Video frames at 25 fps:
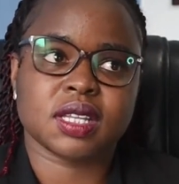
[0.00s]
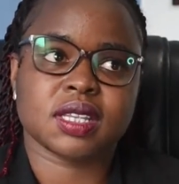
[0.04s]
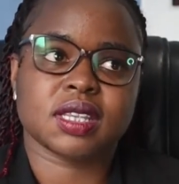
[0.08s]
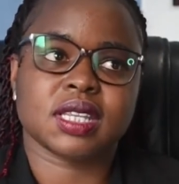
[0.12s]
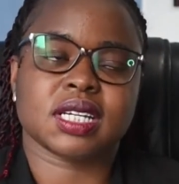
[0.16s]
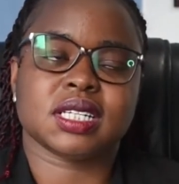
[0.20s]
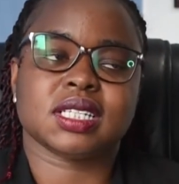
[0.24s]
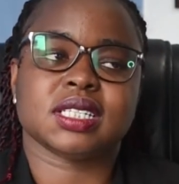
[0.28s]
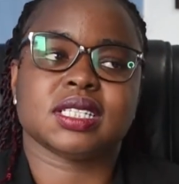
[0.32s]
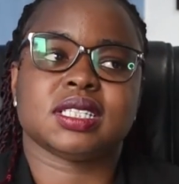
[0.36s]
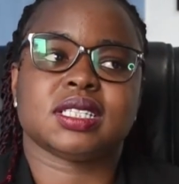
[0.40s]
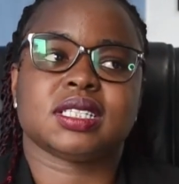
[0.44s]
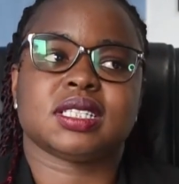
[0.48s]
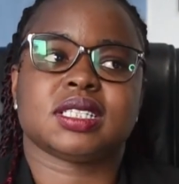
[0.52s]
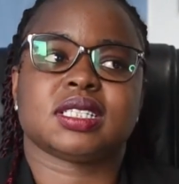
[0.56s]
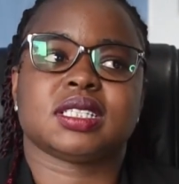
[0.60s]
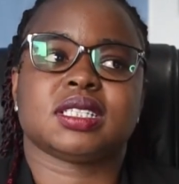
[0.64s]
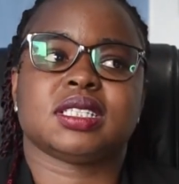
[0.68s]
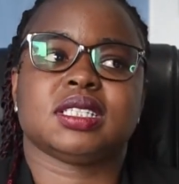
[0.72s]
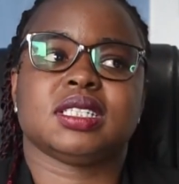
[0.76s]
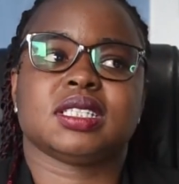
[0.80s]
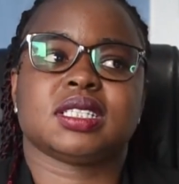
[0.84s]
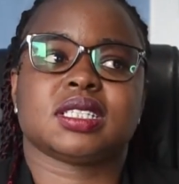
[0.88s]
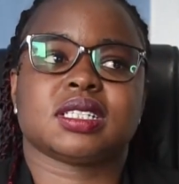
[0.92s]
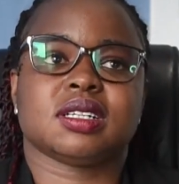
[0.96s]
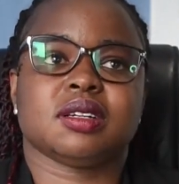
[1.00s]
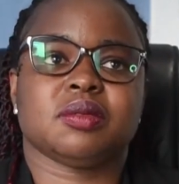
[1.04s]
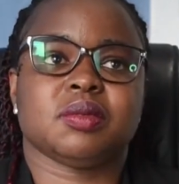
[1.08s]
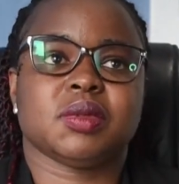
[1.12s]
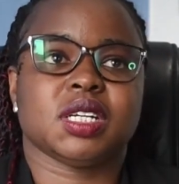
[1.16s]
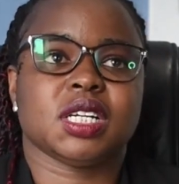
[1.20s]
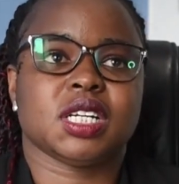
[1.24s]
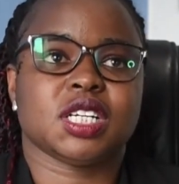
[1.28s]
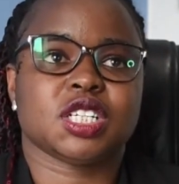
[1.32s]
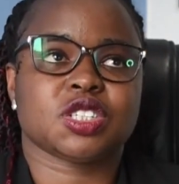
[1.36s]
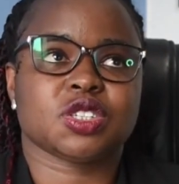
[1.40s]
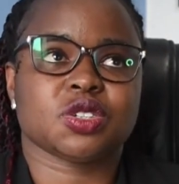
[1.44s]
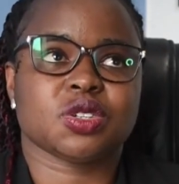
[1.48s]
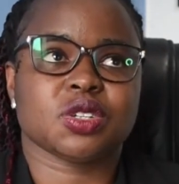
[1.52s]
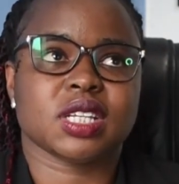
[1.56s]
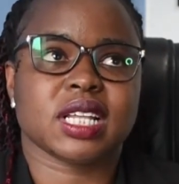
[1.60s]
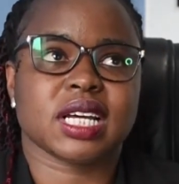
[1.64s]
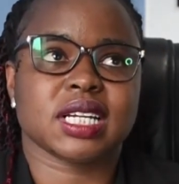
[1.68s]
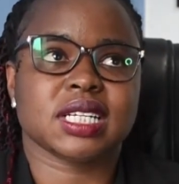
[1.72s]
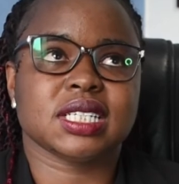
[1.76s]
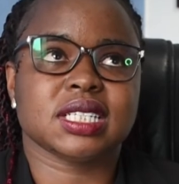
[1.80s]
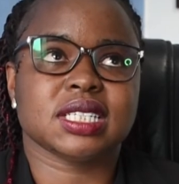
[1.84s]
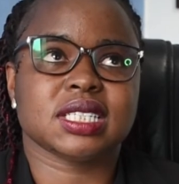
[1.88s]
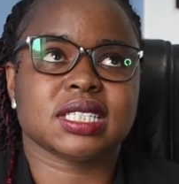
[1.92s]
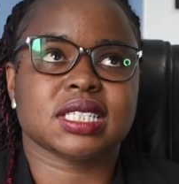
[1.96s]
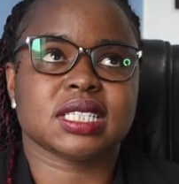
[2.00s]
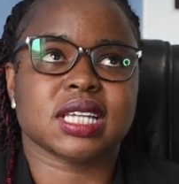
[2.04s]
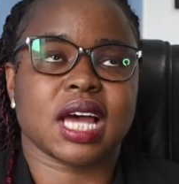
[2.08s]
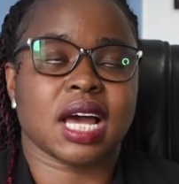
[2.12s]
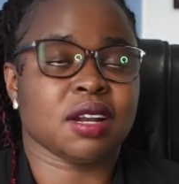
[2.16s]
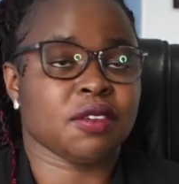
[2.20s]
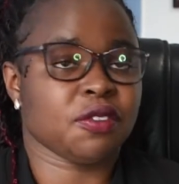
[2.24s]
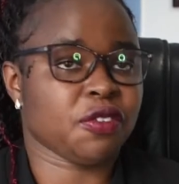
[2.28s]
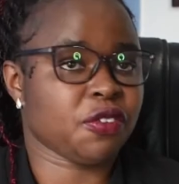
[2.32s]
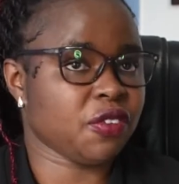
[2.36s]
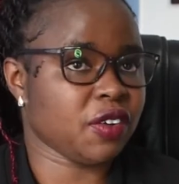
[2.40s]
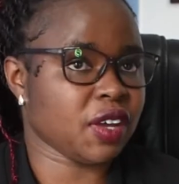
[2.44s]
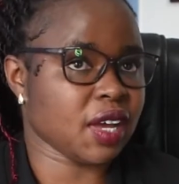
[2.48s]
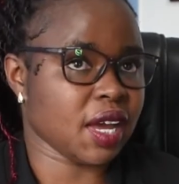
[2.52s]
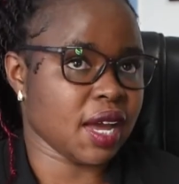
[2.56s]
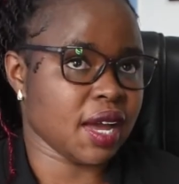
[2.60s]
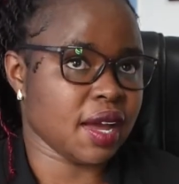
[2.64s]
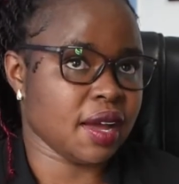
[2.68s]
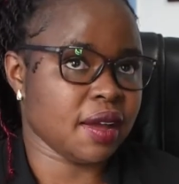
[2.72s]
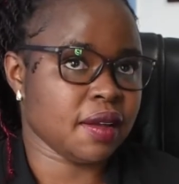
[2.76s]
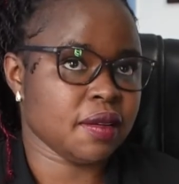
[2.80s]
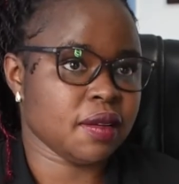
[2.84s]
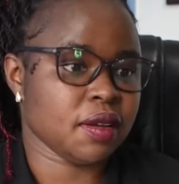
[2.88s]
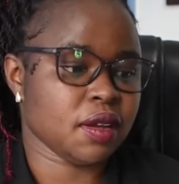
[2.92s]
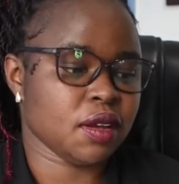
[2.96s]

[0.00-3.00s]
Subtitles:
that is discrimination, that is unfair.